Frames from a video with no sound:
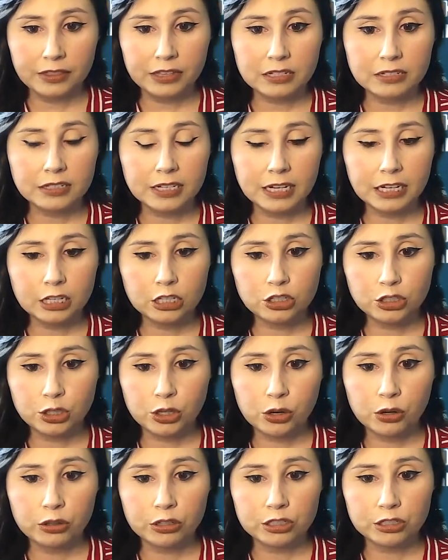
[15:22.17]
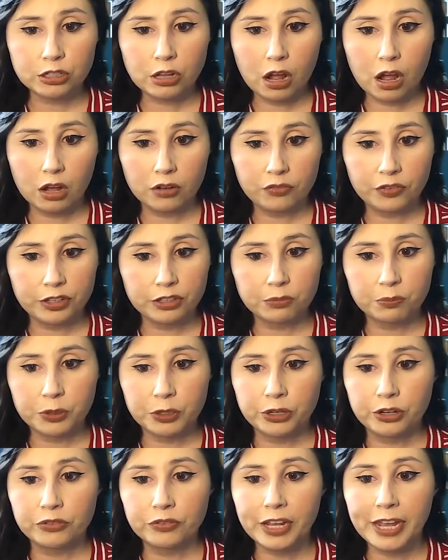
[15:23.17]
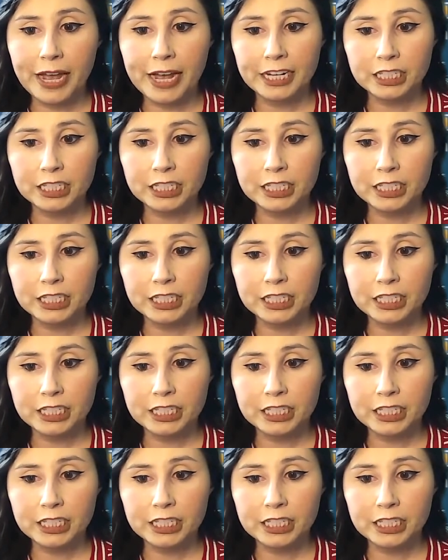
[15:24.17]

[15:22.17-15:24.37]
The State Controller's Office Bureau of